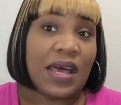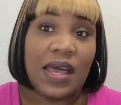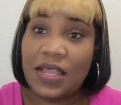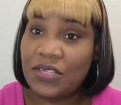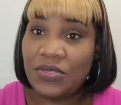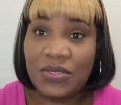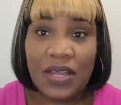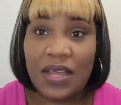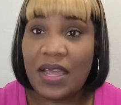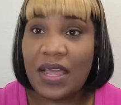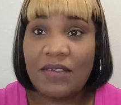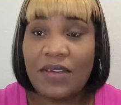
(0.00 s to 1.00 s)
I do
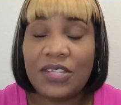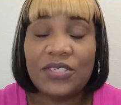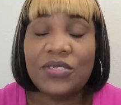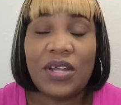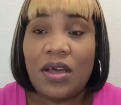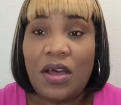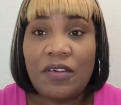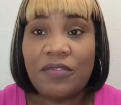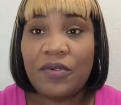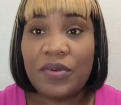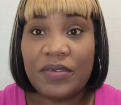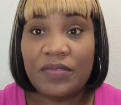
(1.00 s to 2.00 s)
not
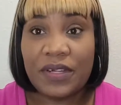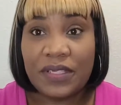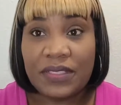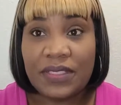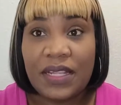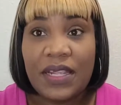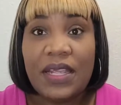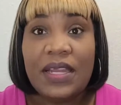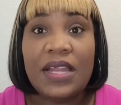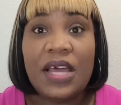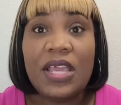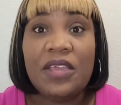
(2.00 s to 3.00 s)
offer refunds.
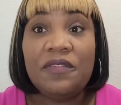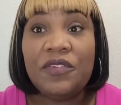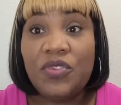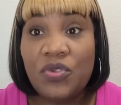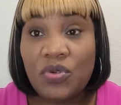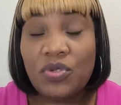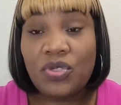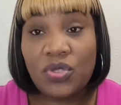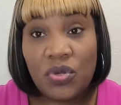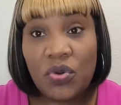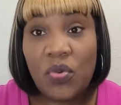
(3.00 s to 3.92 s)
Now, if you do